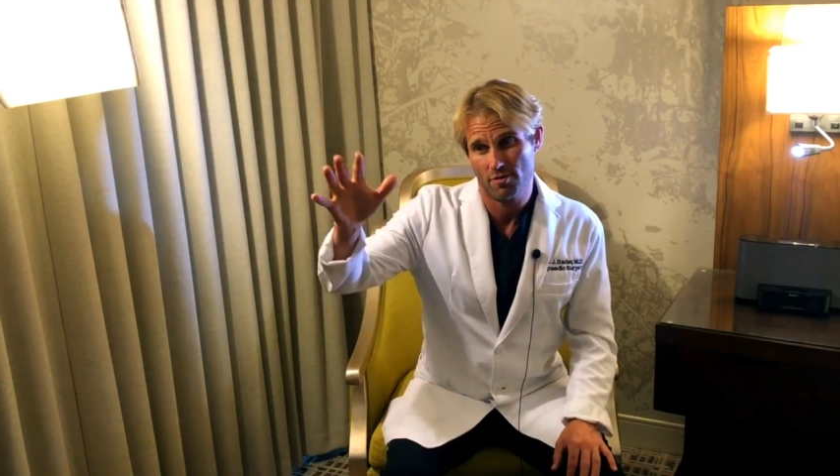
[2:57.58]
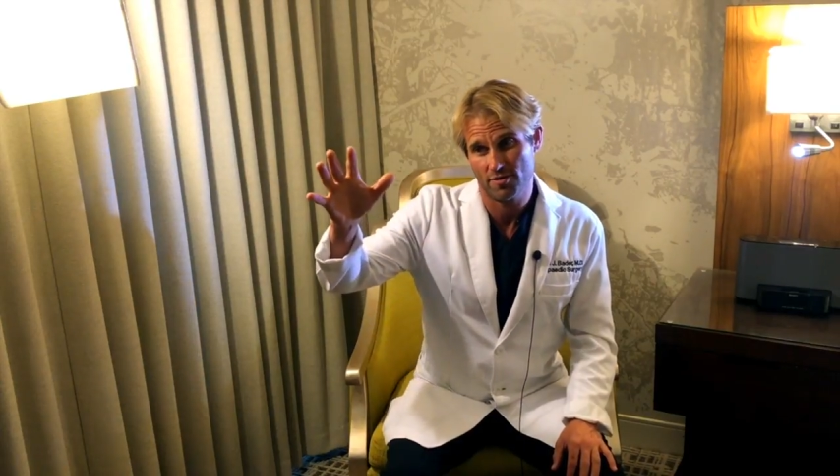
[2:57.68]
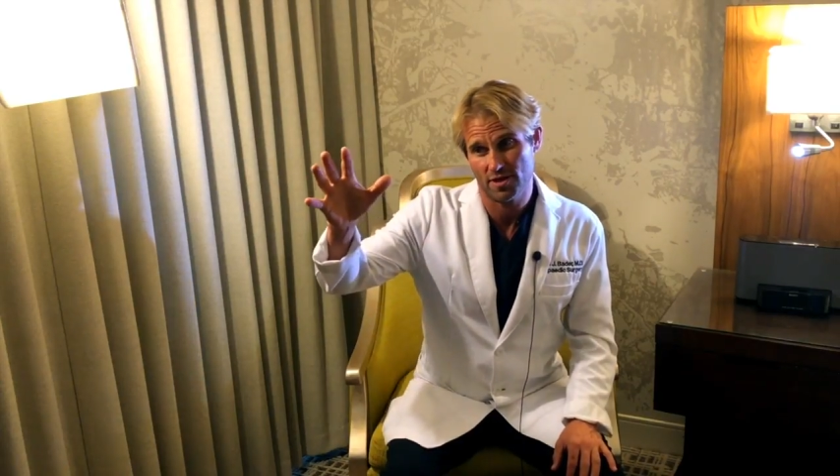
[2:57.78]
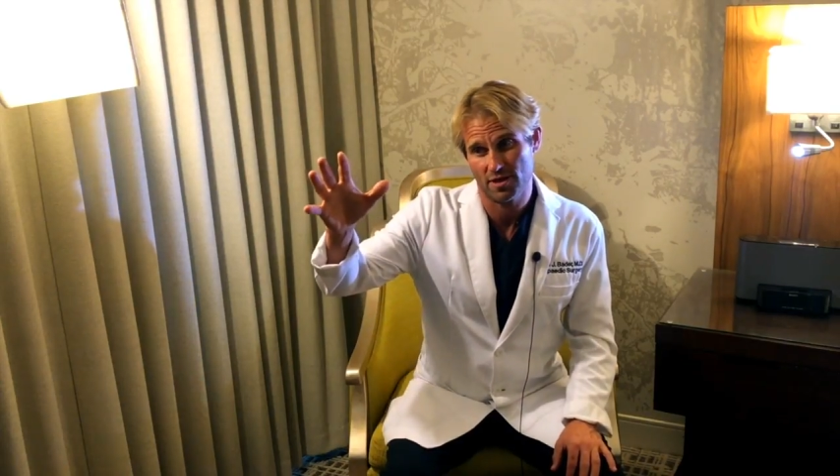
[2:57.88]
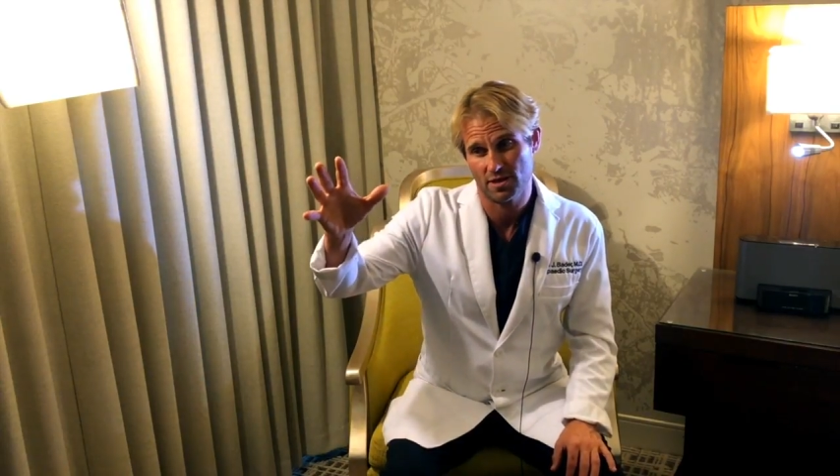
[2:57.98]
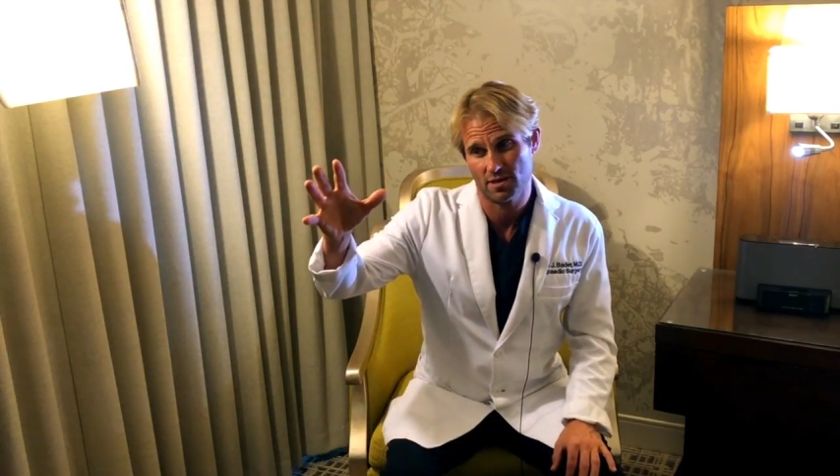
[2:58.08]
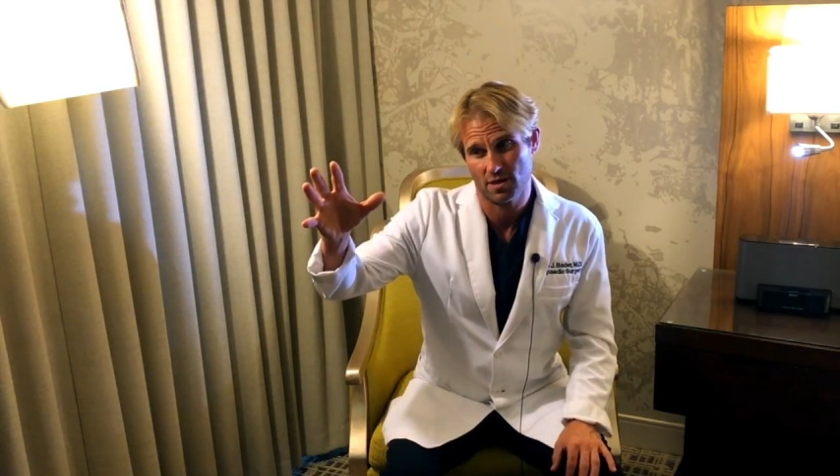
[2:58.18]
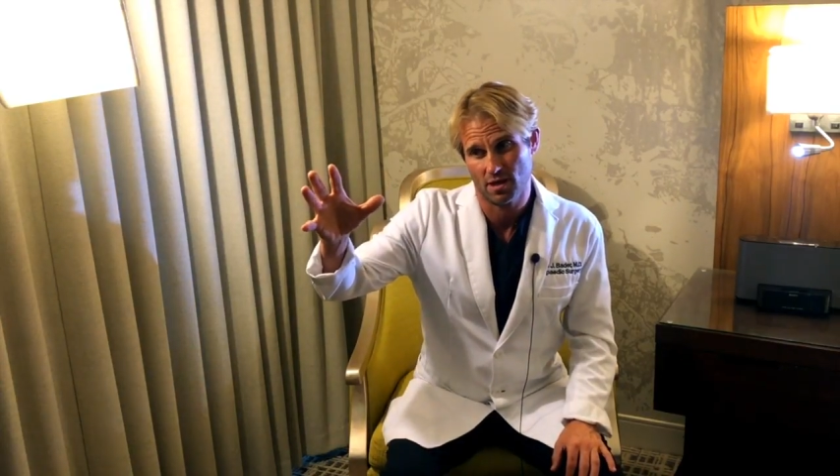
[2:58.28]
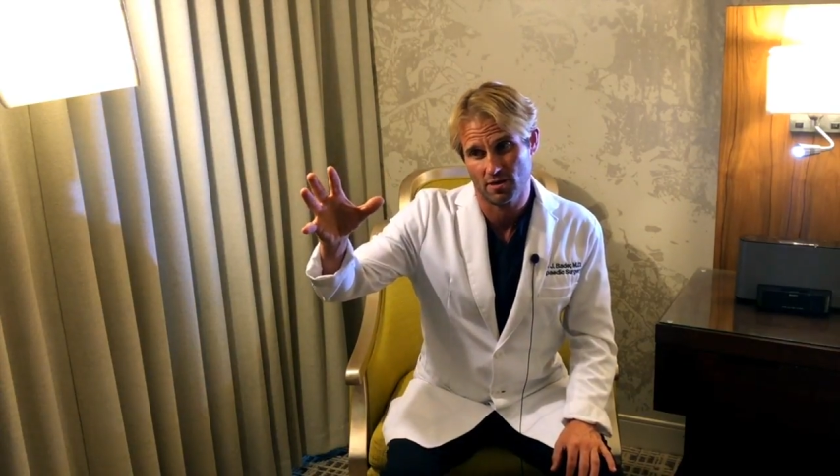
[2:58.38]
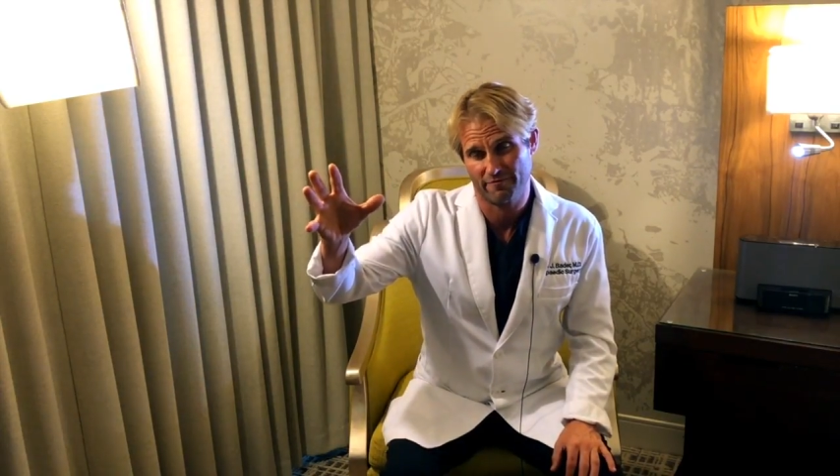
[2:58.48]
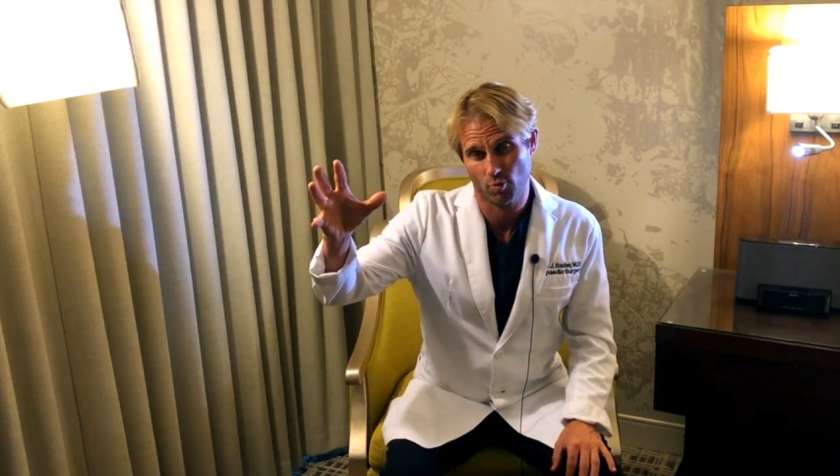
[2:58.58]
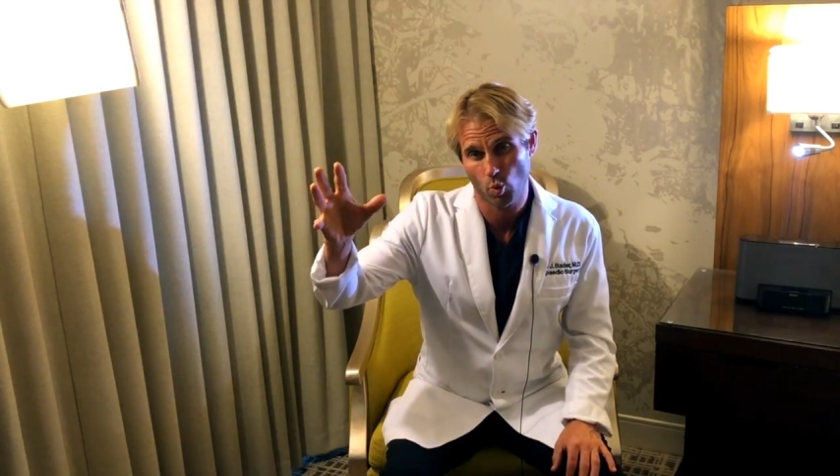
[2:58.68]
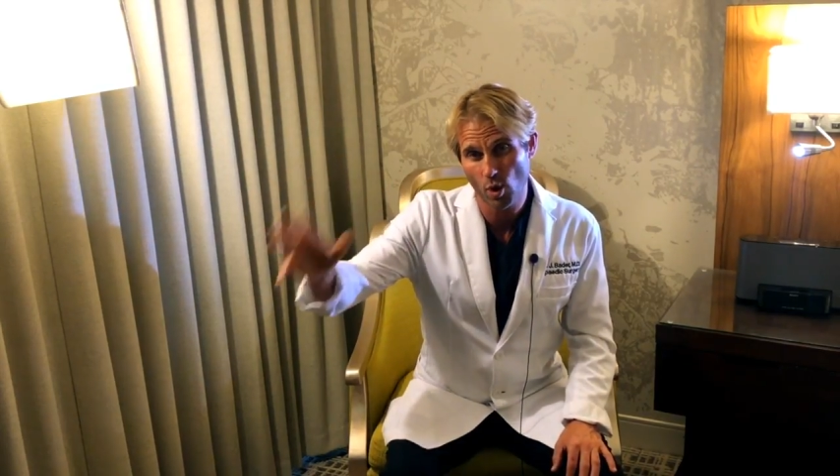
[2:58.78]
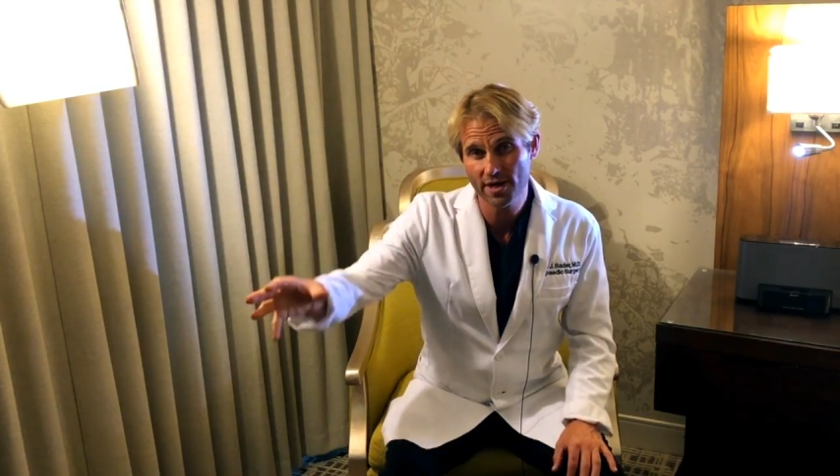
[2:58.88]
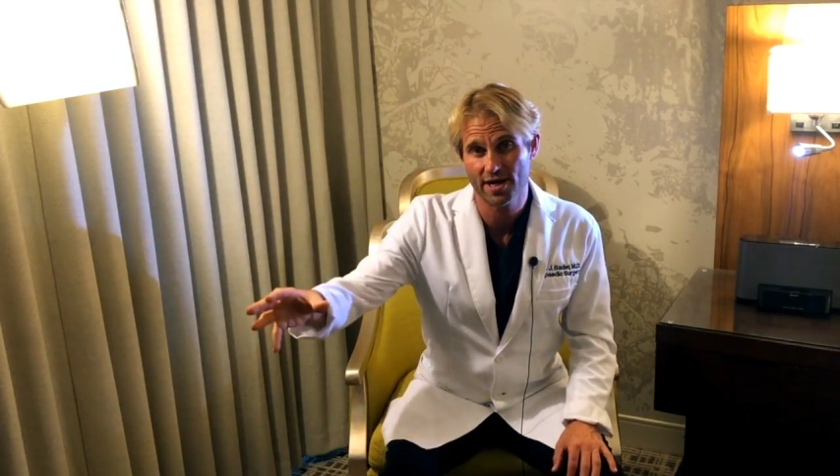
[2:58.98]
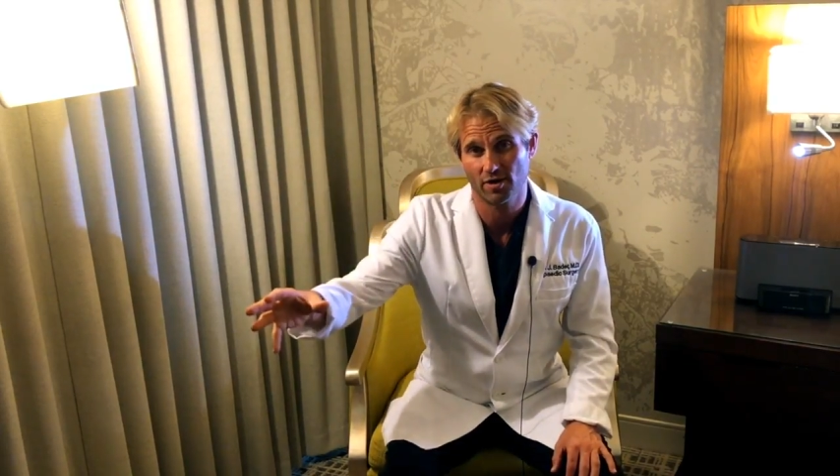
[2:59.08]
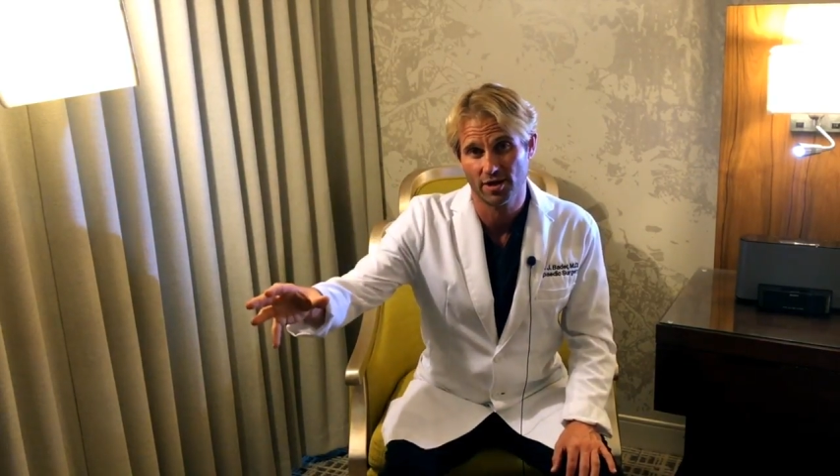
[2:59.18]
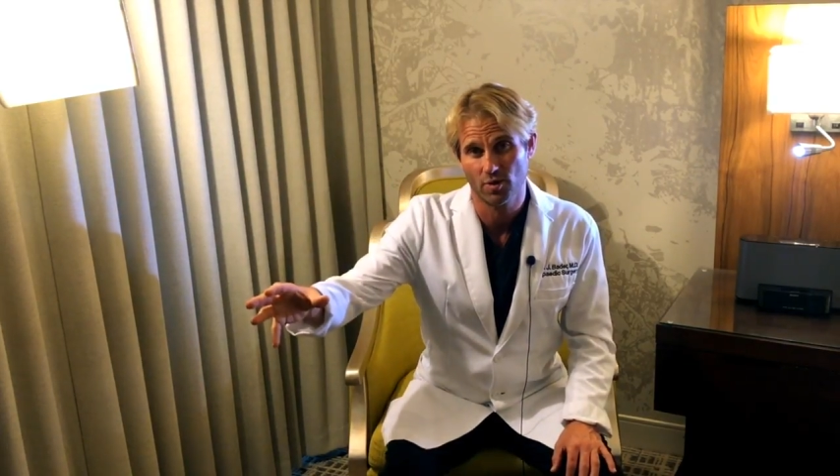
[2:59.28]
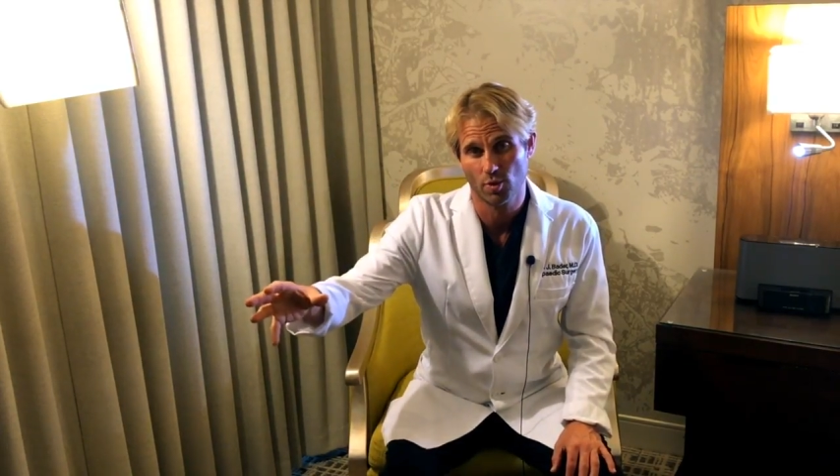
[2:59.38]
one area